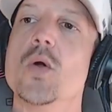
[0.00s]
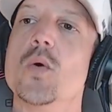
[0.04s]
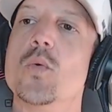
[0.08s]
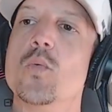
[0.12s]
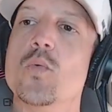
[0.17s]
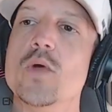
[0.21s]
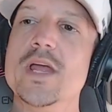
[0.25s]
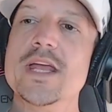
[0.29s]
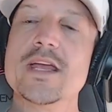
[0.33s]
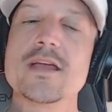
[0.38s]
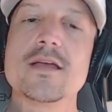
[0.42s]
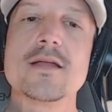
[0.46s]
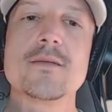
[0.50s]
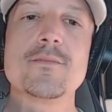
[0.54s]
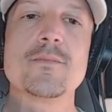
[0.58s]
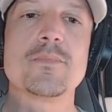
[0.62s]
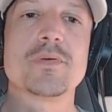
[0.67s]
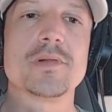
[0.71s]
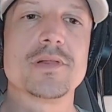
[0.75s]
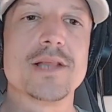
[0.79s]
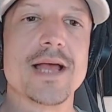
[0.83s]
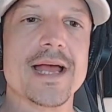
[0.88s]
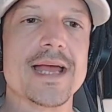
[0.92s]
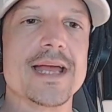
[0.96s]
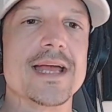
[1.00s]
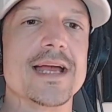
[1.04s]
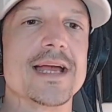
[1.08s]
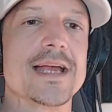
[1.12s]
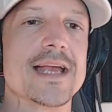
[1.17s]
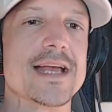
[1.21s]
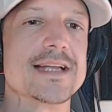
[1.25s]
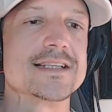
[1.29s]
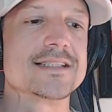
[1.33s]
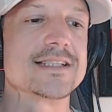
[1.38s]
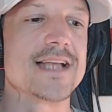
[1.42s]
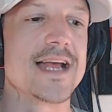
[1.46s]
We can play
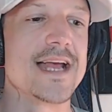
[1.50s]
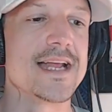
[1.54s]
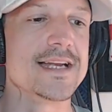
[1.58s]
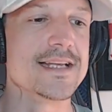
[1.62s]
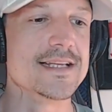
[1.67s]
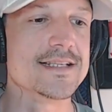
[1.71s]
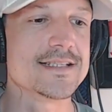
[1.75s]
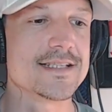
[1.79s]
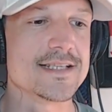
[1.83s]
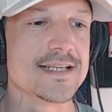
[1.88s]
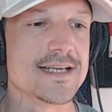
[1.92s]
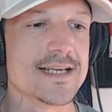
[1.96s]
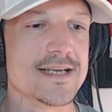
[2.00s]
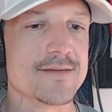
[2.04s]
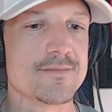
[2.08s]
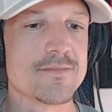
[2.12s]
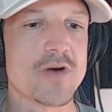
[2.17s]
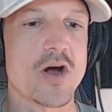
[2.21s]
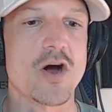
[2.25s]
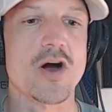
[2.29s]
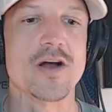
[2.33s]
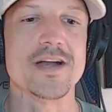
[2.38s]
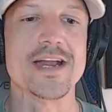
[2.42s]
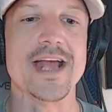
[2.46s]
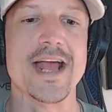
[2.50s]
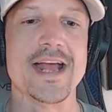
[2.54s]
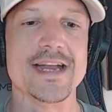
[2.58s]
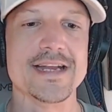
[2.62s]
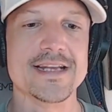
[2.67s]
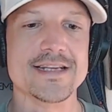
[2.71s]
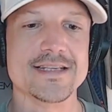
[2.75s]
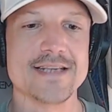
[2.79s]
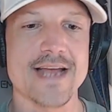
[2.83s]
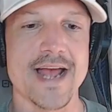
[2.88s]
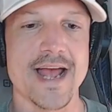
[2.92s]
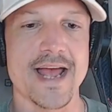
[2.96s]
against any team on
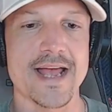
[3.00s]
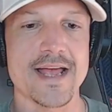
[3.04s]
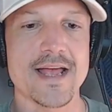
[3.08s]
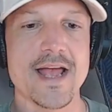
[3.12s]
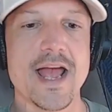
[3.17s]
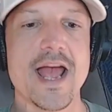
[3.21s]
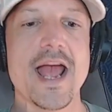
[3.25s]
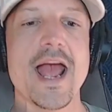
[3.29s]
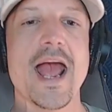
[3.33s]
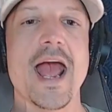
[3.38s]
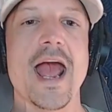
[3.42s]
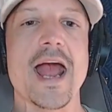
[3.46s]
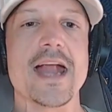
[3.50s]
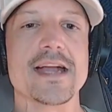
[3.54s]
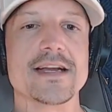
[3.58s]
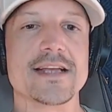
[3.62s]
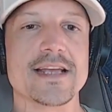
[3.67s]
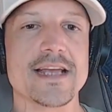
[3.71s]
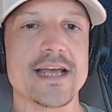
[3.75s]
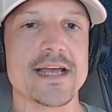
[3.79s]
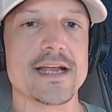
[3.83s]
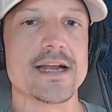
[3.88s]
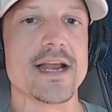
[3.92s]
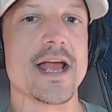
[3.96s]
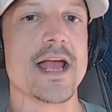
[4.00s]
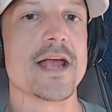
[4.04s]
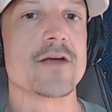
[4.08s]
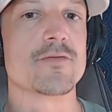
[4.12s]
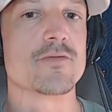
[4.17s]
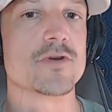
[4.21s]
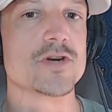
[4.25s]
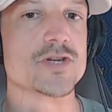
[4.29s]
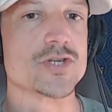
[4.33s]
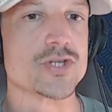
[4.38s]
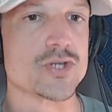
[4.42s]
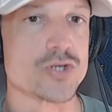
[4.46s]
any day and get a
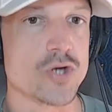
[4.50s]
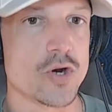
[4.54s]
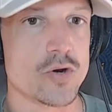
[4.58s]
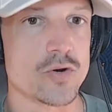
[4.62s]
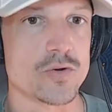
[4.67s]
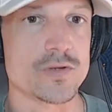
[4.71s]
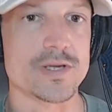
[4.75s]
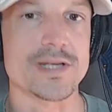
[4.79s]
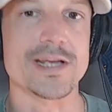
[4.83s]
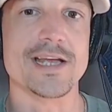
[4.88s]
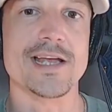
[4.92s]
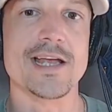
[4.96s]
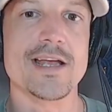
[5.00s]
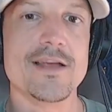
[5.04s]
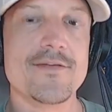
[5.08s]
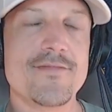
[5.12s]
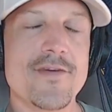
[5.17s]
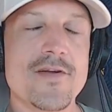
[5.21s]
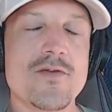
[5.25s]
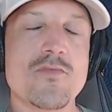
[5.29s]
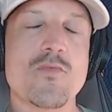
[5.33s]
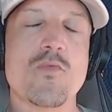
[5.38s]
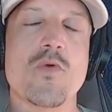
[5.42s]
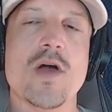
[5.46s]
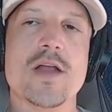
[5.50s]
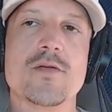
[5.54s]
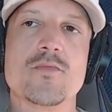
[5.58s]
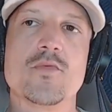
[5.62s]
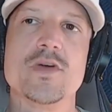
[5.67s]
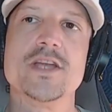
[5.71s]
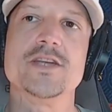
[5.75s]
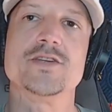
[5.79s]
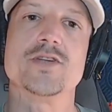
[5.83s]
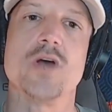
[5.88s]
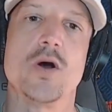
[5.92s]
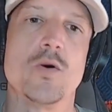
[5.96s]
result even when
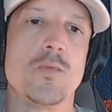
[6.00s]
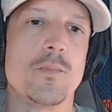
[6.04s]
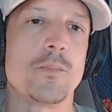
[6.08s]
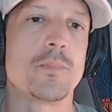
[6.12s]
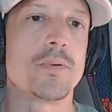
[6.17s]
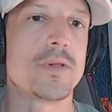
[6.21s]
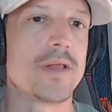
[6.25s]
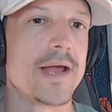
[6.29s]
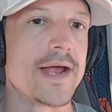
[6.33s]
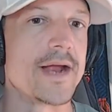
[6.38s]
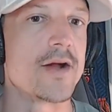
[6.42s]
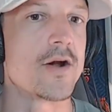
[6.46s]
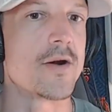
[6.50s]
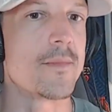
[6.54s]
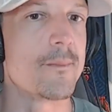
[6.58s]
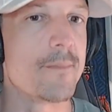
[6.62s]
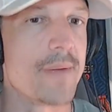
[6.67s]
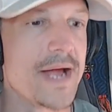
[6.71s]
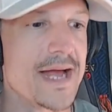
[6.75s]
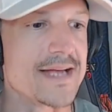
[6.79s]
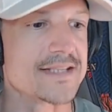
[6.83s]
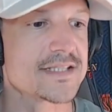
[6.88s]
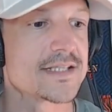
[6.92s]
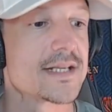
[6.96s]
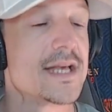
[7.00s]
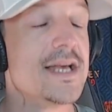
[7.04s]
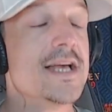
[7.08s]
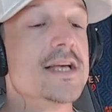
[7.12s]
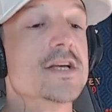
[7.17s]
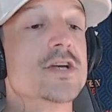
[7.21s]
we don't play our best.